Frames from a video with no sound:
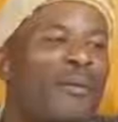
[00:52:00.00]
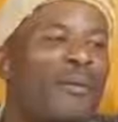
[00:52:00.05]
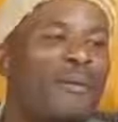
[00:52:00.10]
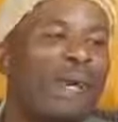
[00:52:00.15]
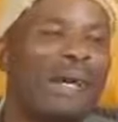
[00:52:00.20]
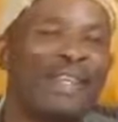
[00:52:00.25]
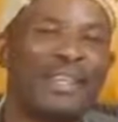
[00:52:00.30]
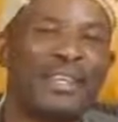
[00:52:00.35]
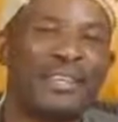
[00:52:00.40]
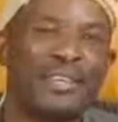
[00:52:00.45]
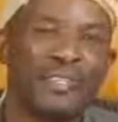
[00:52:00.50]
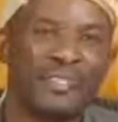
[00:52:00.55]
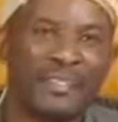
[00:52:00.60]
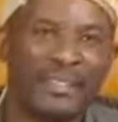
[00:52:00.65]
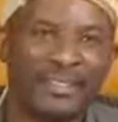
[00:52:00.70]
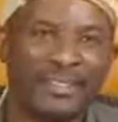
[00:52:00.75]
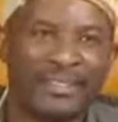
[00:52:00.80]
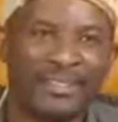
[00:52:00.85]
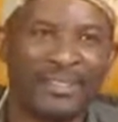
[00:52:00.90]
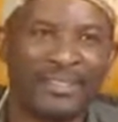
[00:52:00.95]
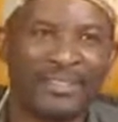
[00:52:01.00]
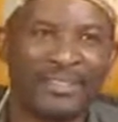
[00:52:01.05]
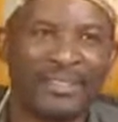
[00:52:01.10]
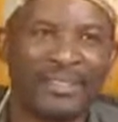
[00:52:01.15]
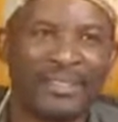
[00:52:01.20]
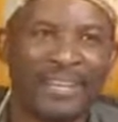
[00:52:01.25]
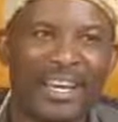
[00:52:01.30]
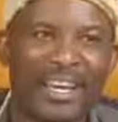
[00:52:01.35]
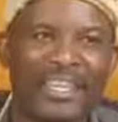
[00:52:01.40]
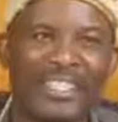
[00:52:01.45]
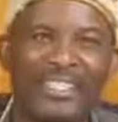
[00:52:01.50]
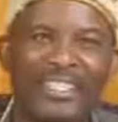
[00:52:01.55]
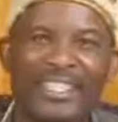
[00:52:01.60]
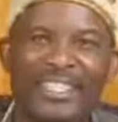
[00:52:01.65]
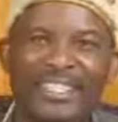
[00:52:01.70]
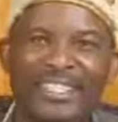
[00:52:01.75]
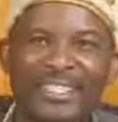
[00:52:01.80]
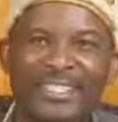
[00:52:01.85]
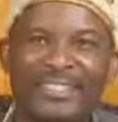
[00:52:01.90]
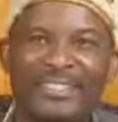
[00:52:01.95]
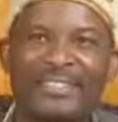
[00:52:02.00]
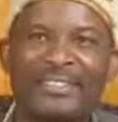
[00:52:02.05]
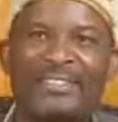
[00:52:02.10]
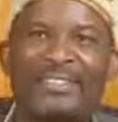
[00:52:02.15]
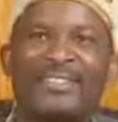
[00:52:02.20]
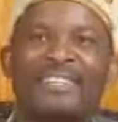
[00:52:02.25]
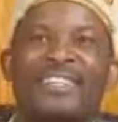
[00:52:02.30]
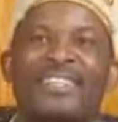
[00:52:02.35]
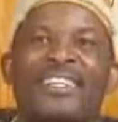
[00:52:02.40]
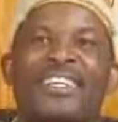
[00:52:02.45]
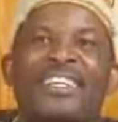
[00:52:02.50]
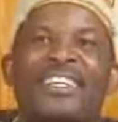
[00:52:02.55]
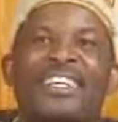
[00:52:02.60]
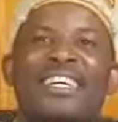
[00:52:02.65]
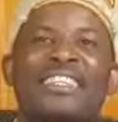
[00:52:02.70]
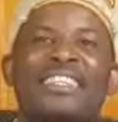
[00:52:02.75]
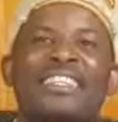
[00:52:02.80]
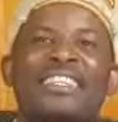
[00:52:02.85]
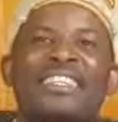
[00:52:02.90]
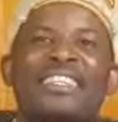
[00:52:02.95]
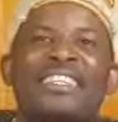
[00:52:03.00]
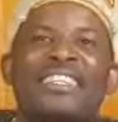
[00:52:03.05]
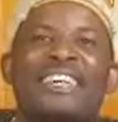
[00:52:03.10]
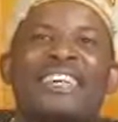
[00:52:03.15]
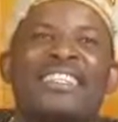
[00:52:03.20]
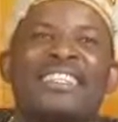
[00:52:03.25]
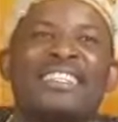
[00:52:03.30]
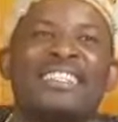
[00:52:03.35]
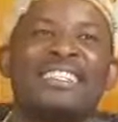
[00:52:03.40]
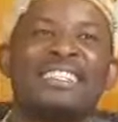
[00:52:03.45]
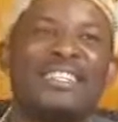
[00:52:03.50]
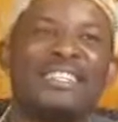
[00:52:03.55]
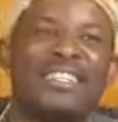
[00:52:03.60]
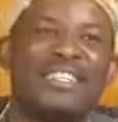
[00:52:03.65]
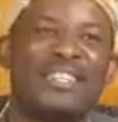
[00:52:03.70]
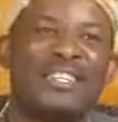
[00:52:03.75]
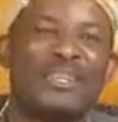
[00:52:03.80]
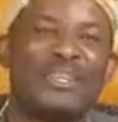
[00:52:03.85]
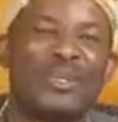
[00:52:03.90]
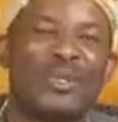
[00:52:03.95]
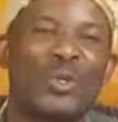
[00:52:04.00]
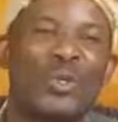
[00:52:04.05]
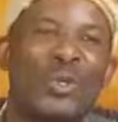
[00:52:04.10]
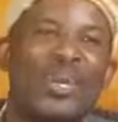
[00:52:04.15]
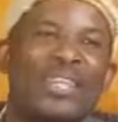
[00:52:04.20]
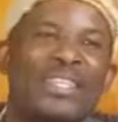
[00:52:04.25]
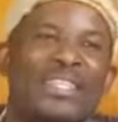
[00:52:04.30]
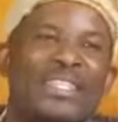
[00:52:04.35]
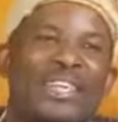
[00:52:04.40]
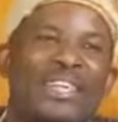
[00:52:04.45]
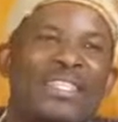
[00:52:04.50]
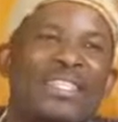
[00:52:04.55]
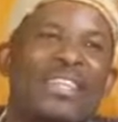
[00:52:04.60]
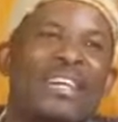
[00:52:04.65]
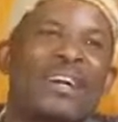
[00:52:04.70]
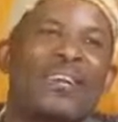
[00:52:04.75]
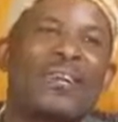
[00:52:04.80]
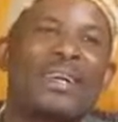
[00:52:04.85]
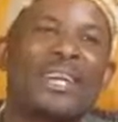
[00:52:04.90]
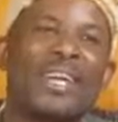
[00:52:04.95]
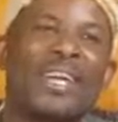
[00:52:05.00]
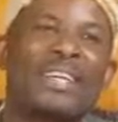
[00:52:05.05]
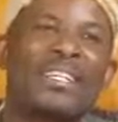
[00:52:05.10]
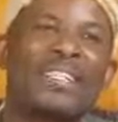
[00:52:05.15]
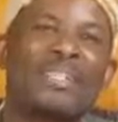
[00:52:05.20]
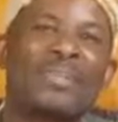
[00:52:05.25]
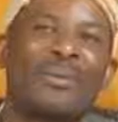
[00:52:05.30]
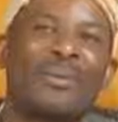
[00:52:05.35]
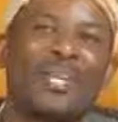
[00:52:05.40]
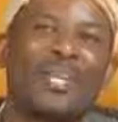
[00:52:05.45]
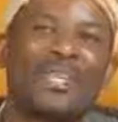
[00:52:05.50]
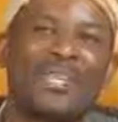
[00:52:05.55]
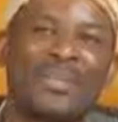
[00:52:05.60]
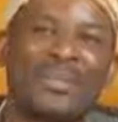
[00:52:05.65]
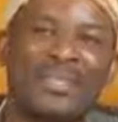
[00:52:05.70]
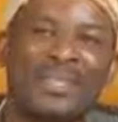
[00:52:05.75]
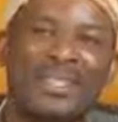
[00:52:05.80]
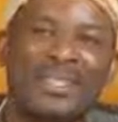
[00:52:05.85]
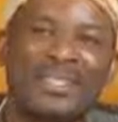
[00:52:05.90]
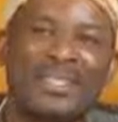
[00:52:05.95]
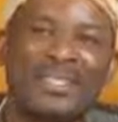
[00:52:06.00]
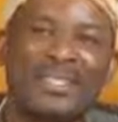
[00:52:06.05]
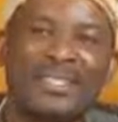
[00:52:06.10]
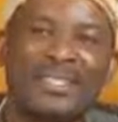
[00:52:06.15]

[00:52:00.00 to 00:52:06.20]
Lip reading: mother until 3030. So we are starting our last day 1000.